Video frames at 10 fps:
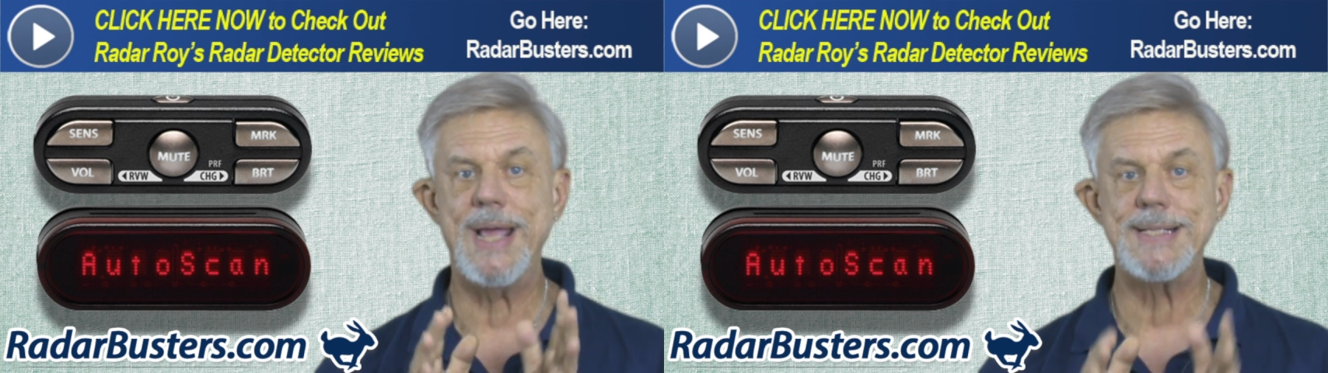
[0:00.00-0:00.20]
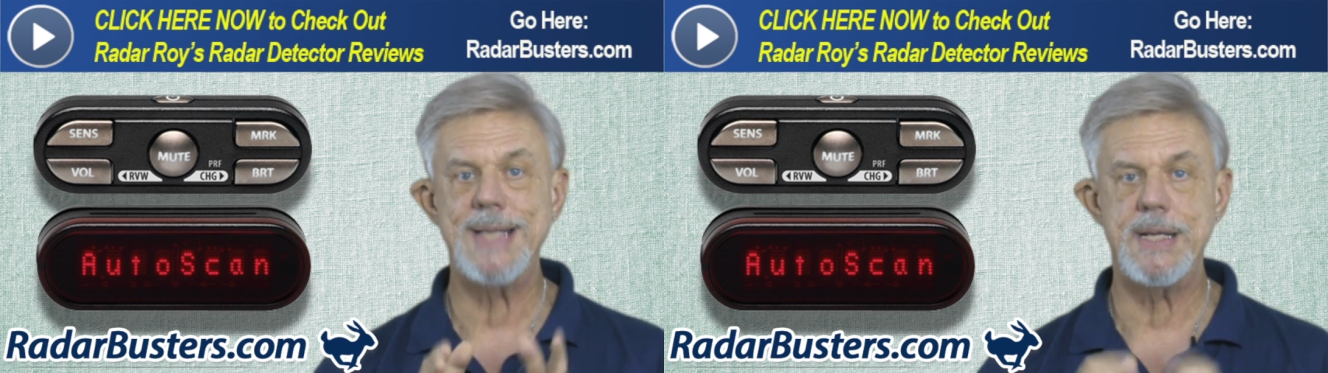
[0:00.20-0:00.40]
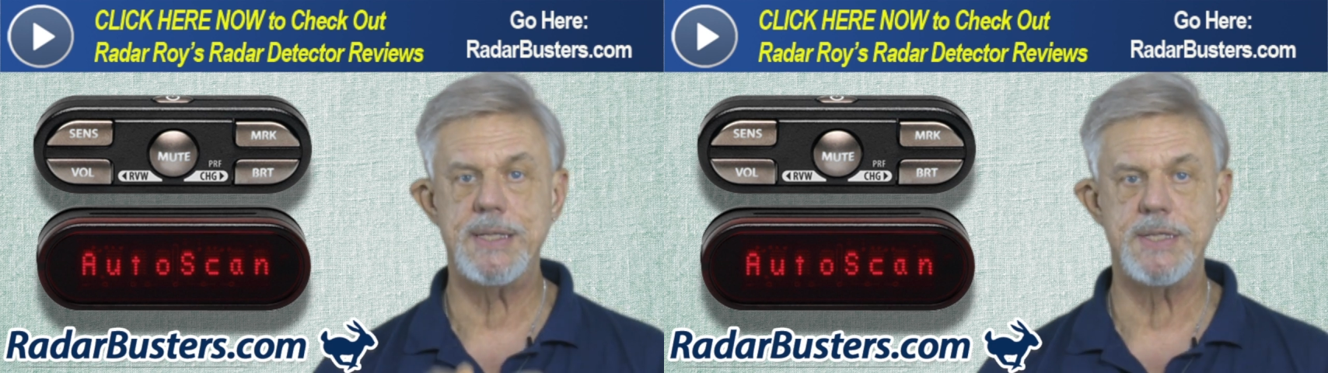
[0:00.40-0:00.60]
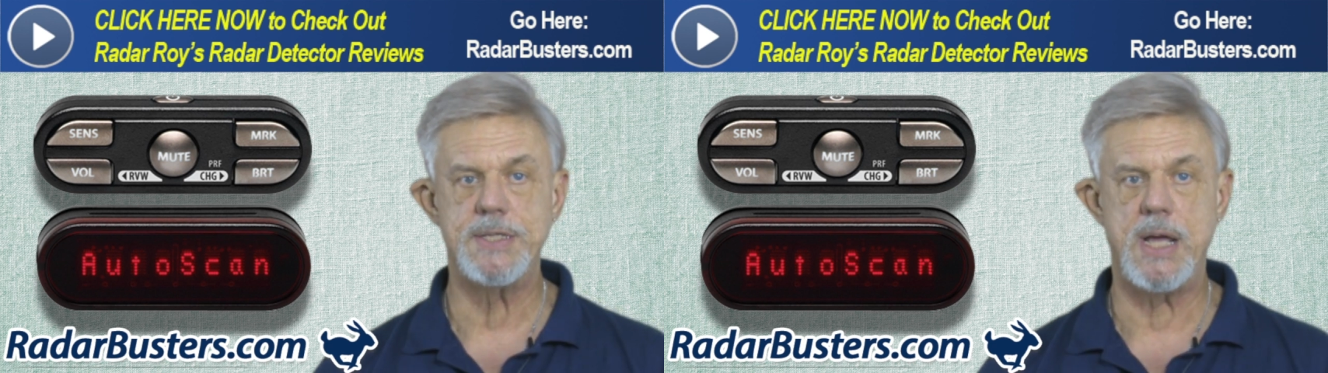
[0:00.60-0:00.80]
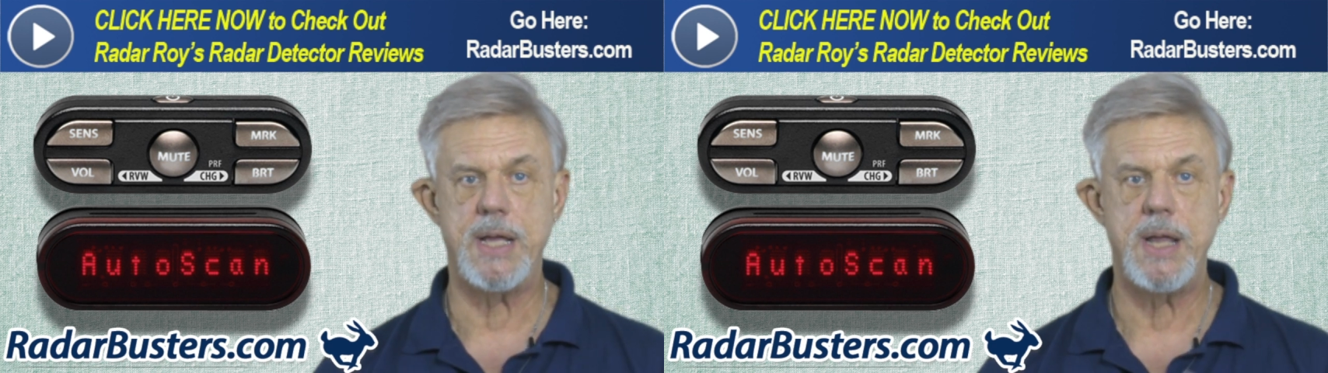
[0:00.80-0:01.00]
antenna
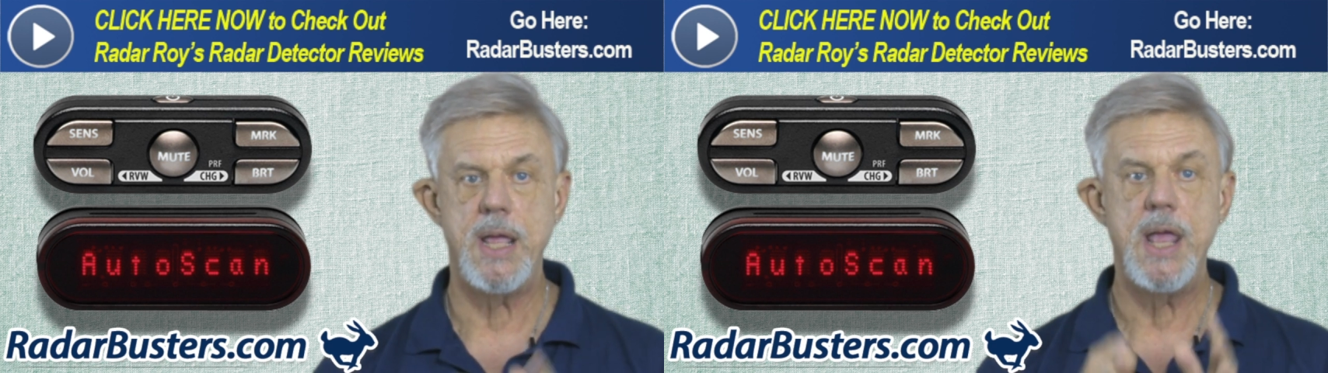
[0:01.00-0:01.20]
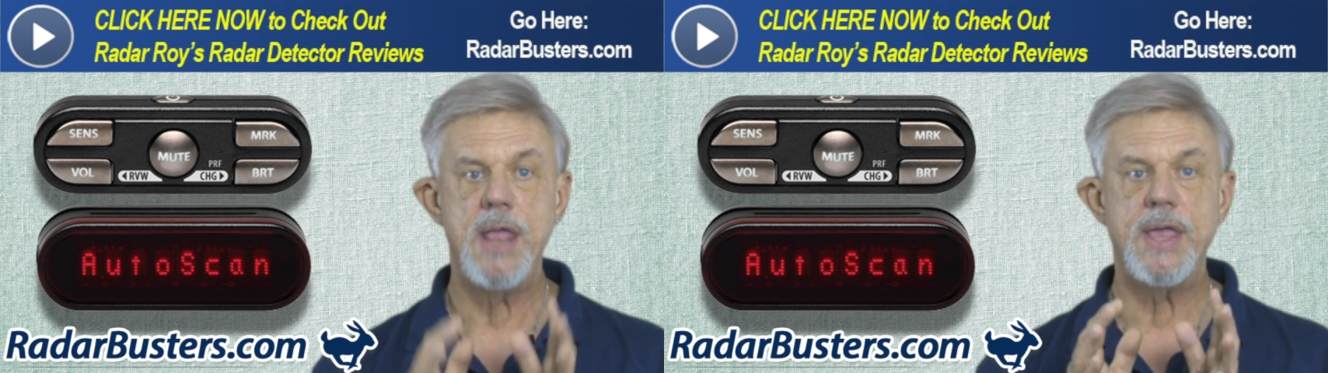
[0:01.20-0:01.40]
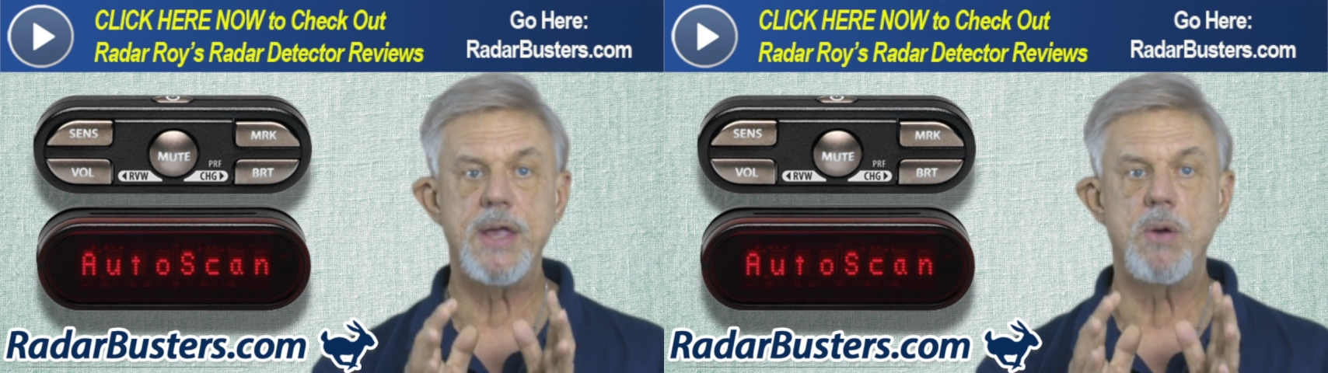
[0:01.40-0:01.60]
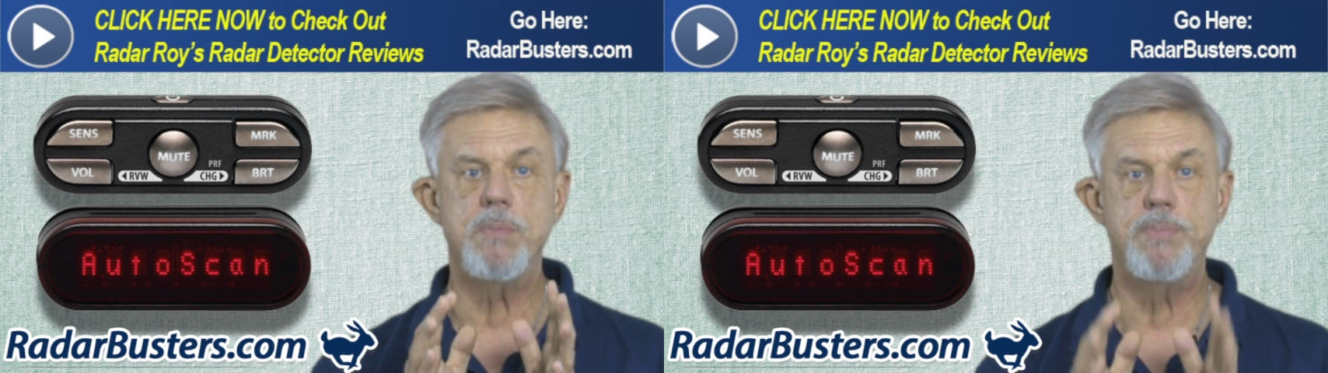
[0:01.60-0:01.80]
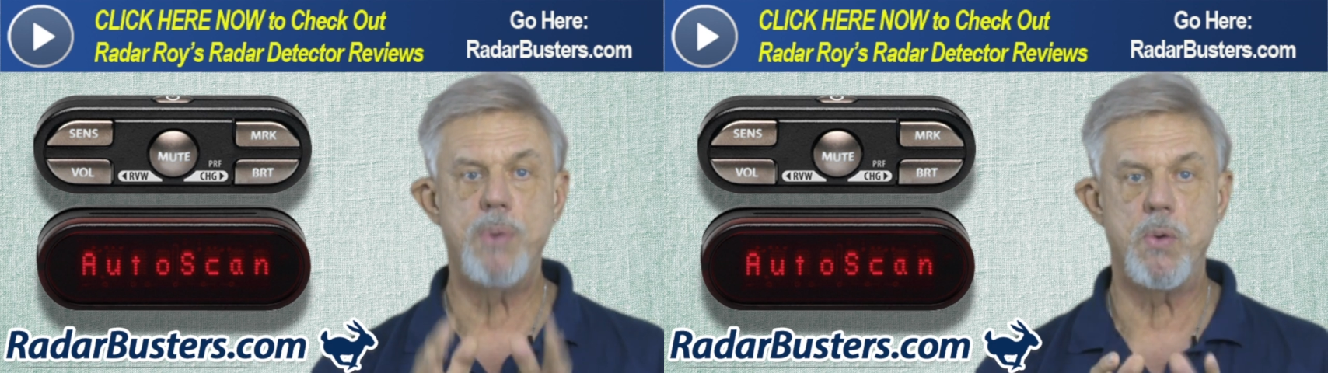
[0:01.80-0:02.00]
design, they are
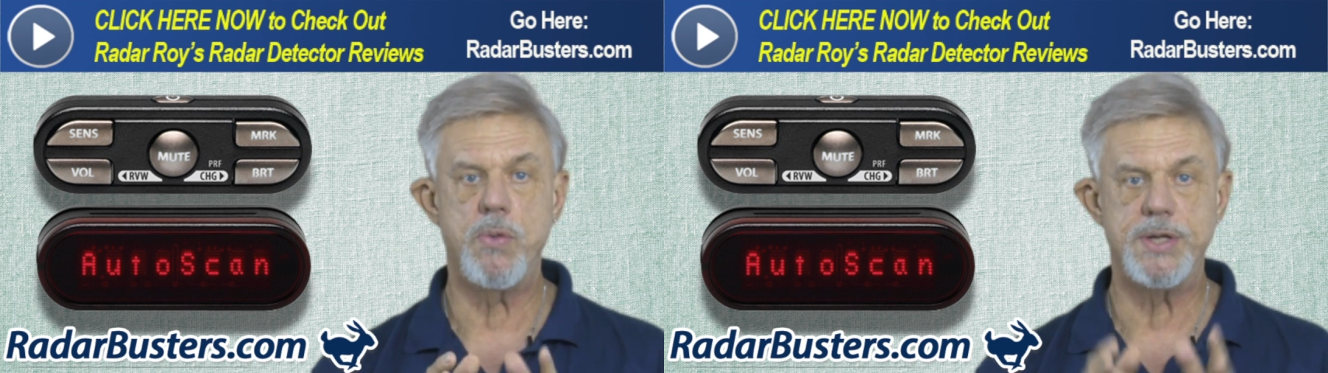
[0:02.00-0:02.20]
both